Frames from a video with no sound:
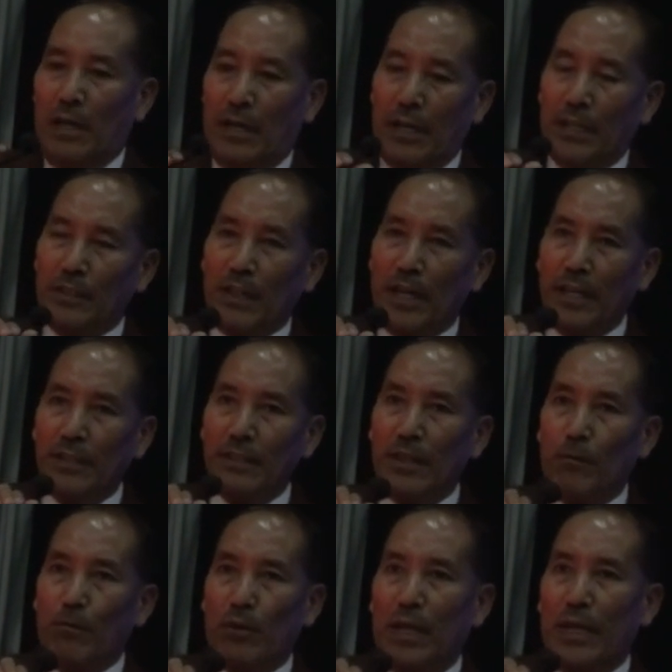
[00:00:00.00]
In the end,
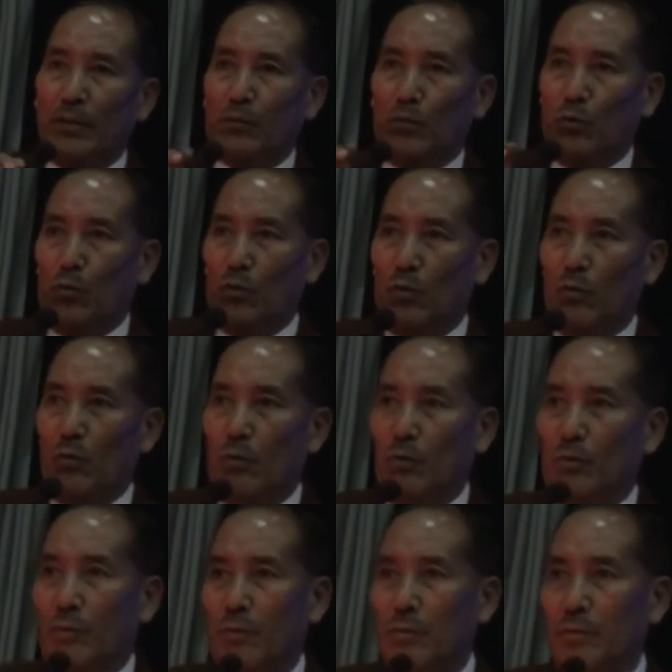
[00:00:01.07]
I would like
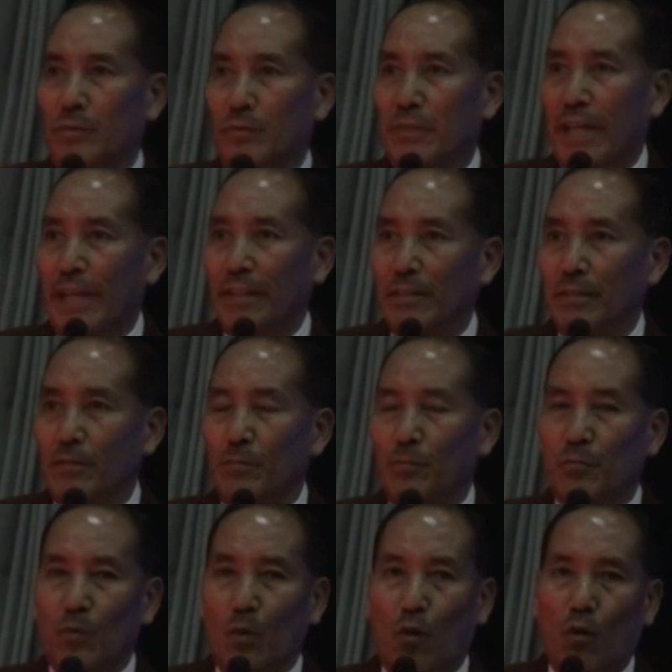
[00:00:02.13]
to thank
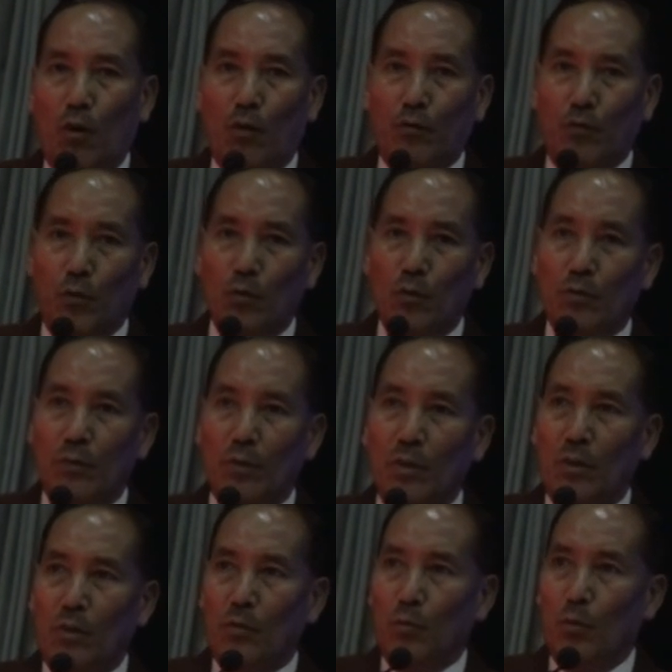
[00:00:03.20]
all of you,
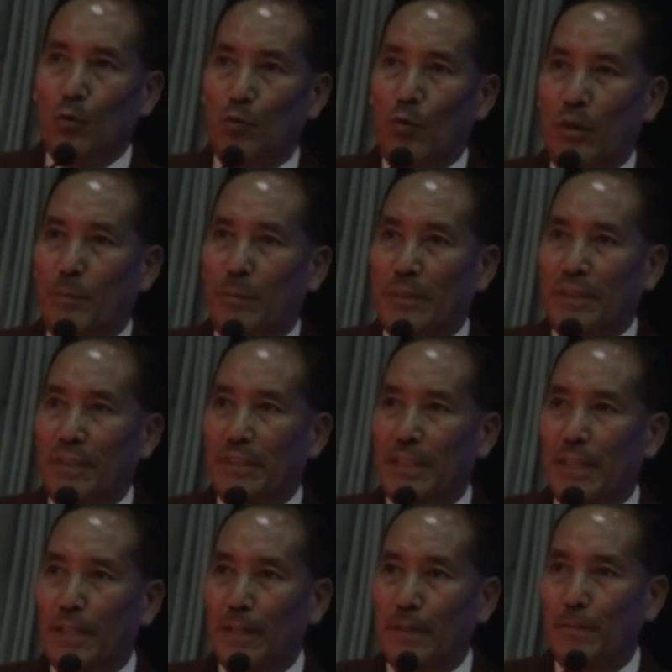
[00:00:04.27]
those who are present
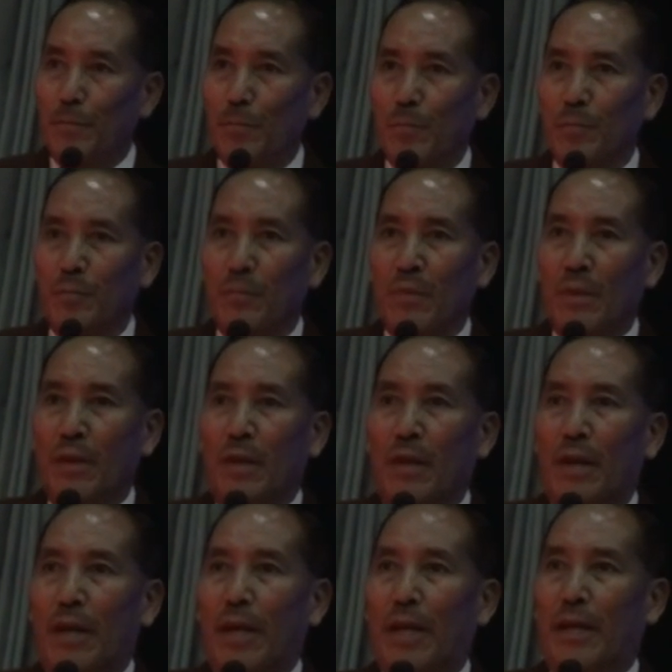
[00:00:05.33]
here,
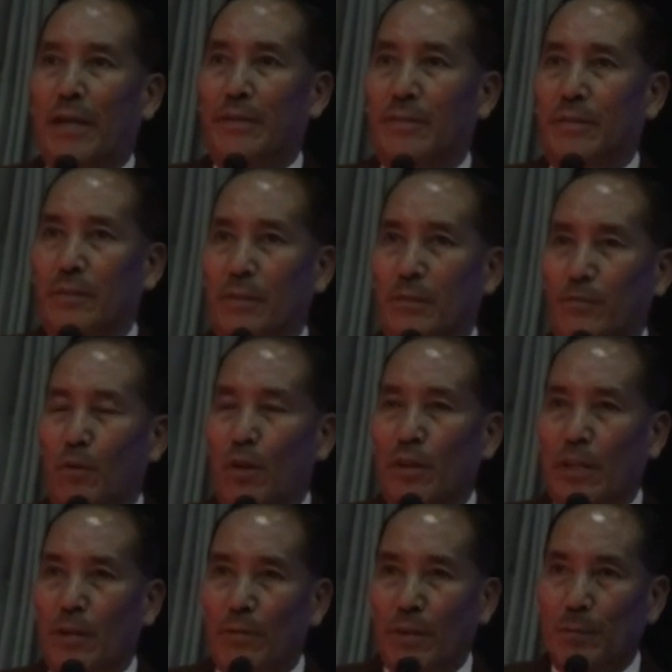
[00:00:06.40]
and
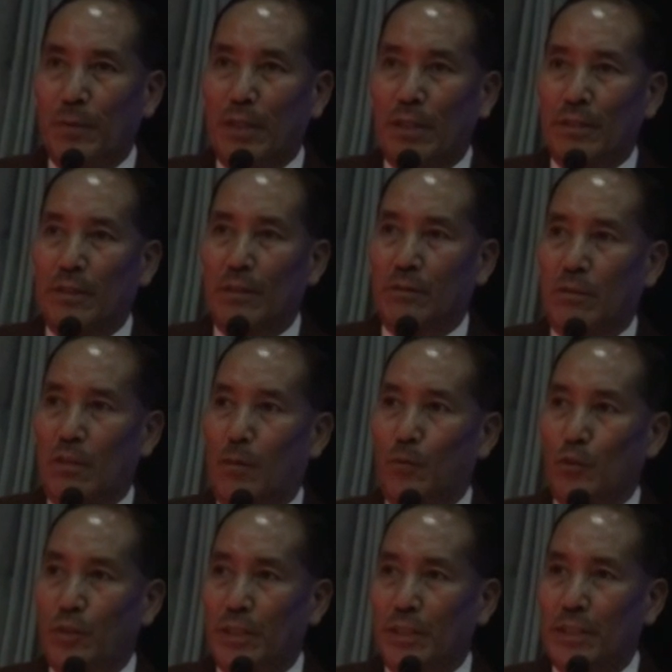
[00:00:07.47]
for giving me this
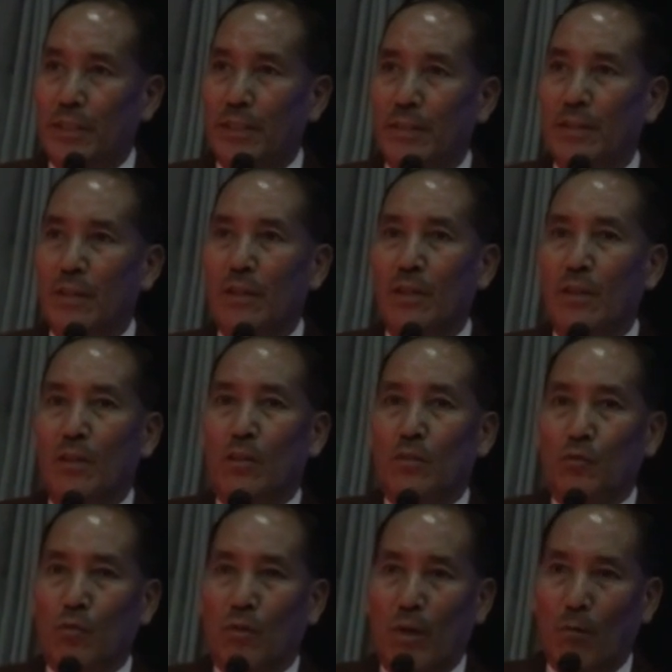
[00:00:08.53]
opportunity
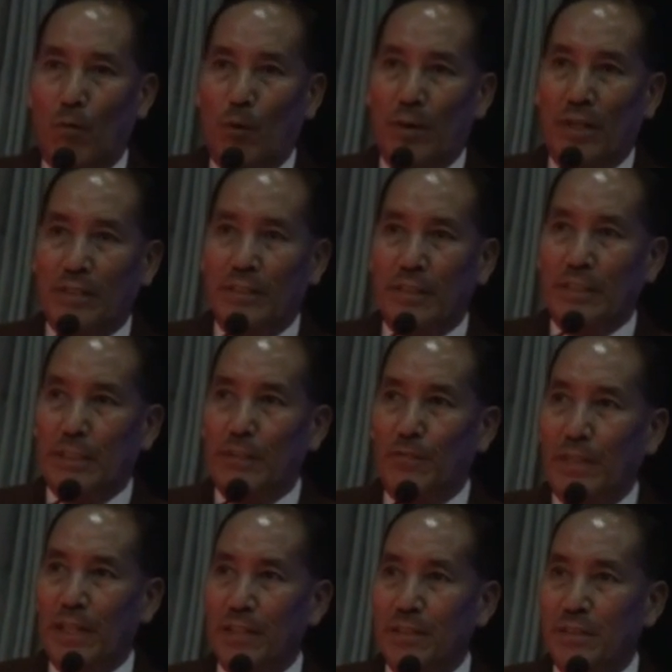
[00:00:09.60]
to come over as the chief
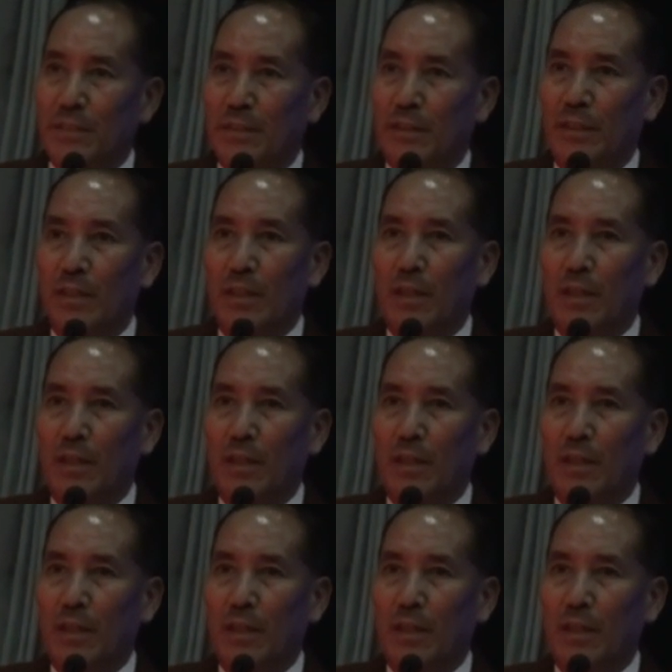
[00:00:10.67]
guest.